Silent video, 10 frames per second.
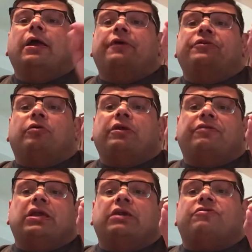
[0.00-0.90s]
The only
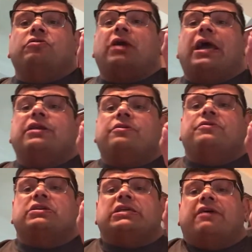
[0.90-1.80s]
thing is you got to
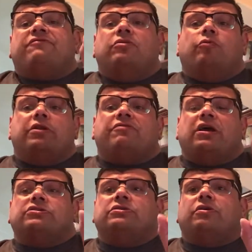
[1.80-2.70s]
do the test in one
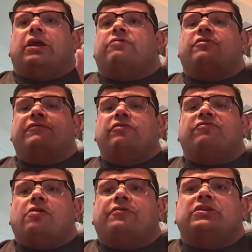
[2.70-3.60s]
session, okay? So if you
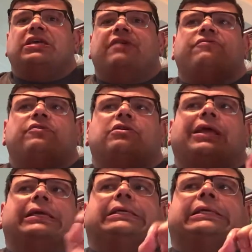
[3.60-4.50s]
start the test and then you're
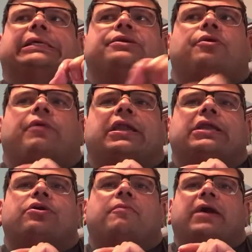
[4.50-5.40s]
like, you know what, I
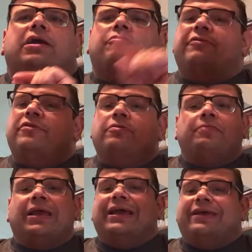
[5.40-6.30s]
need to go back and
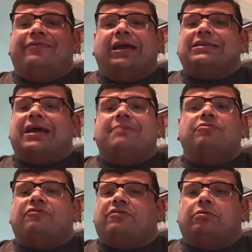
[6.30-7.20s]
review, that
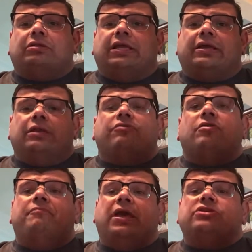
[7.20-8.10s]
timer is still clicking.
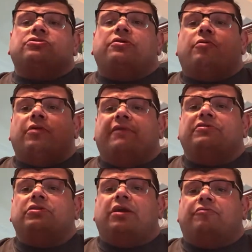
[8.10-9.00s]
So make sure that
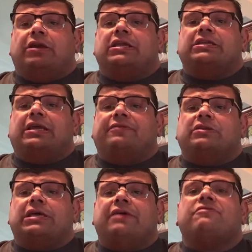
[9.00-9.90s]
whenever you get ready to take
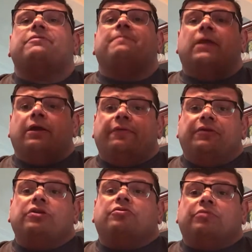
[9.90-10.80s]
the test,
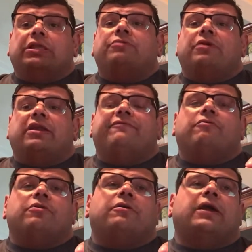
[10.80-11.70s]
that you're really ready
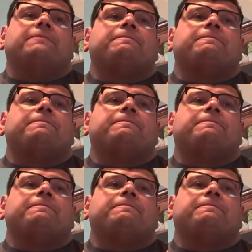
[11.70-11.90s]
for it, okay?